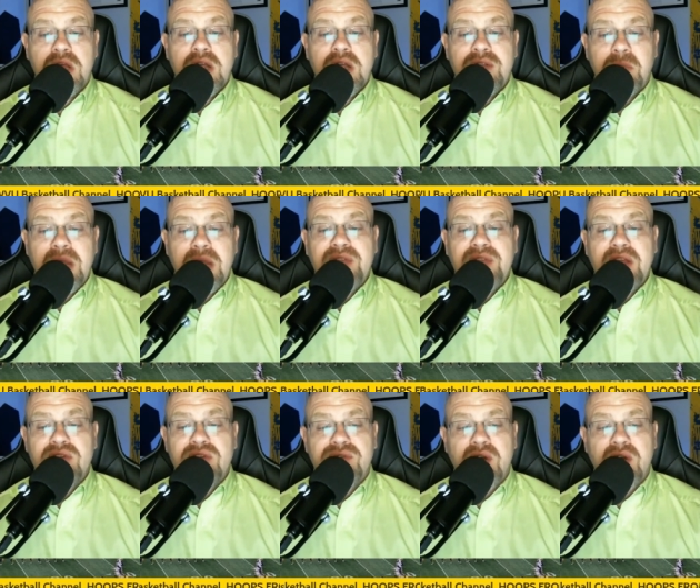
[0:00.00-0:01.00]
that make things
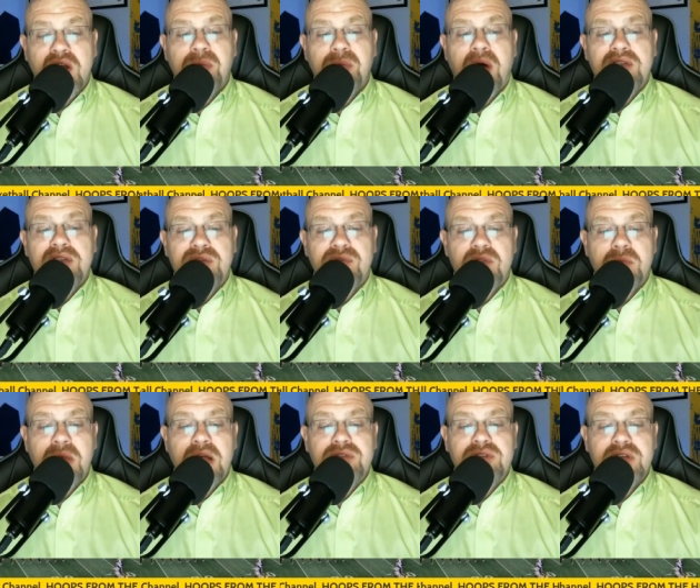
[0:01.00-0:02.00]
look very positive for the
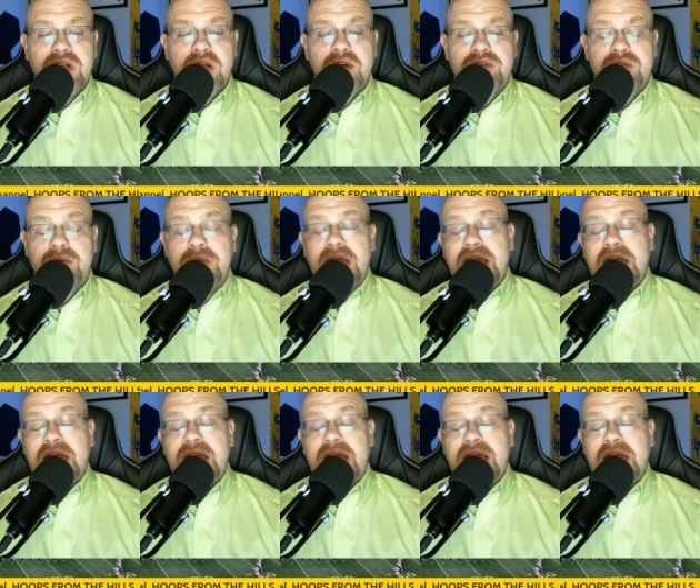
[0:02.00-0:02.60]
Mountaineers.